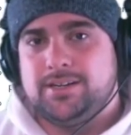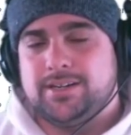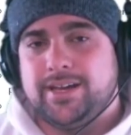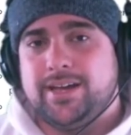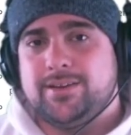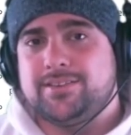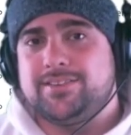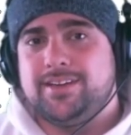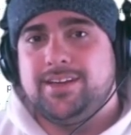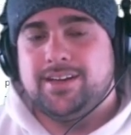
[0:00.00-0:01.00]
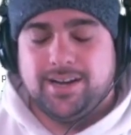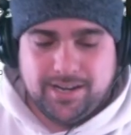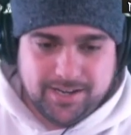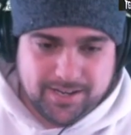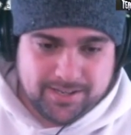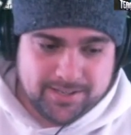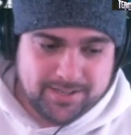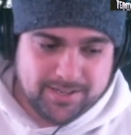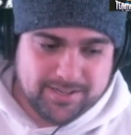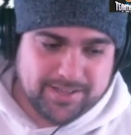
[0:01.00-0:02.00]
Yeah, you can see,
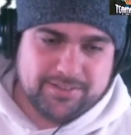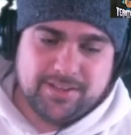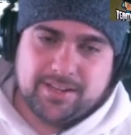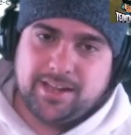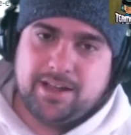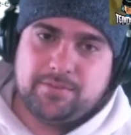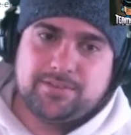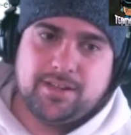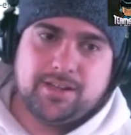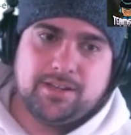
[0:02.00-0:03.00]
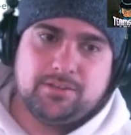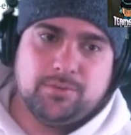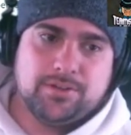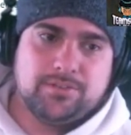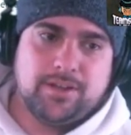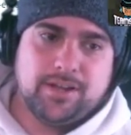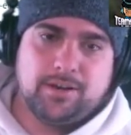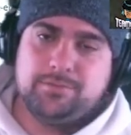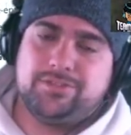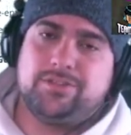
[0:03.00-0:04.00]
that's like half a second, 1 second. I'm just